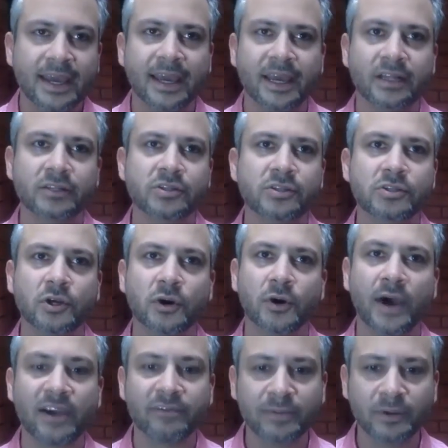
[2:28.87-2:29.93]
And
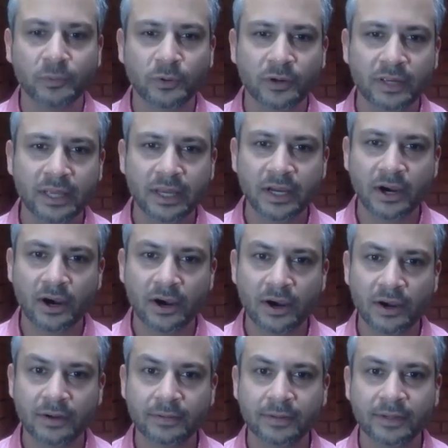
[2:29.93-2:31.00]
so I've been working
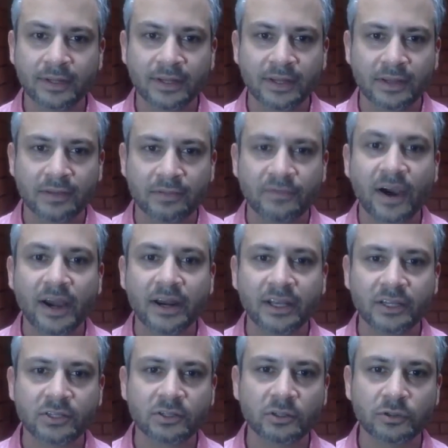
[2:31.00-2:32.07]
on
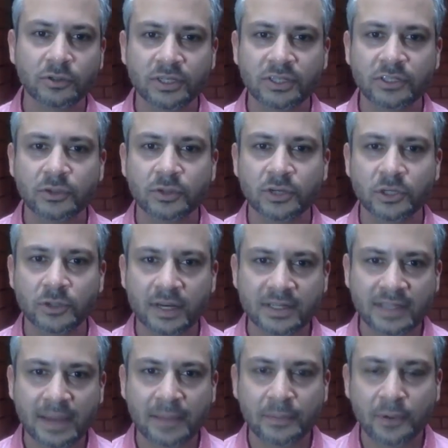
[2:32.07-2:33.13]
finding a solution to
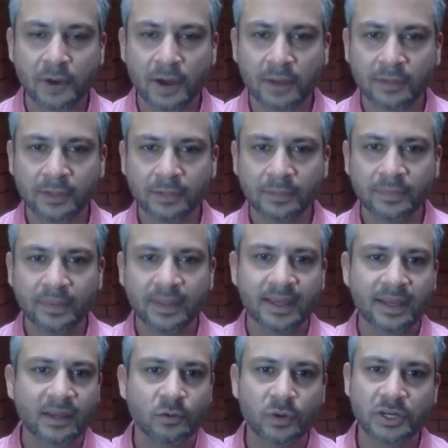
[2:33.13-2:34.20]
address that problem,
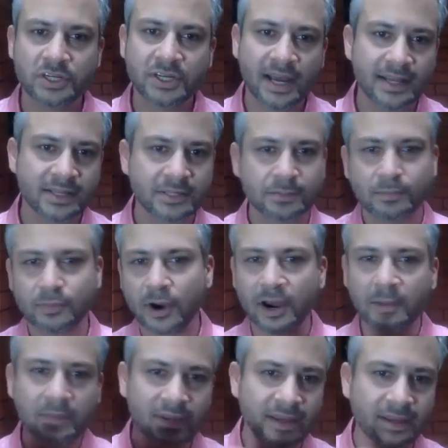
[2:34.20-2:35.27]
which has
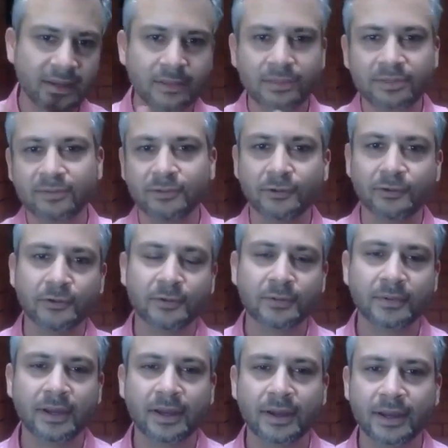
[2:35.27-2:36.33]
brought me
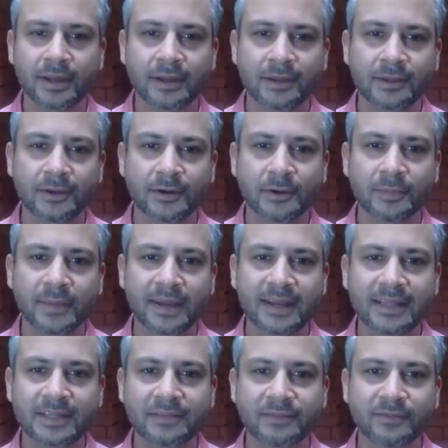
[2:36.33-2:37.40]
through
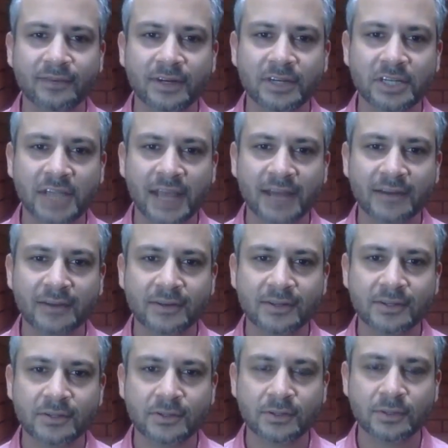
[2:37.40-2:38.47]
many different
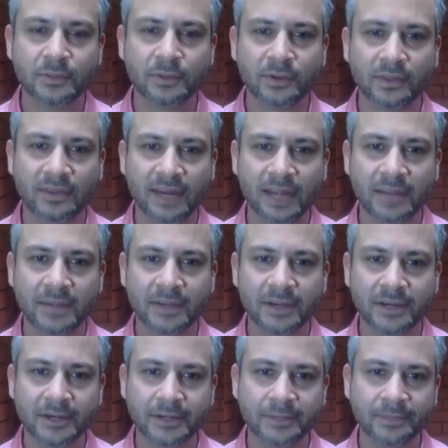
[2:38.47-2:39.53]
channels to the point that I'm
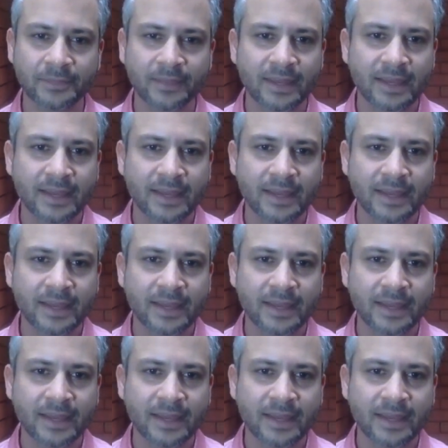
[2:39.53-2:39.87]
here.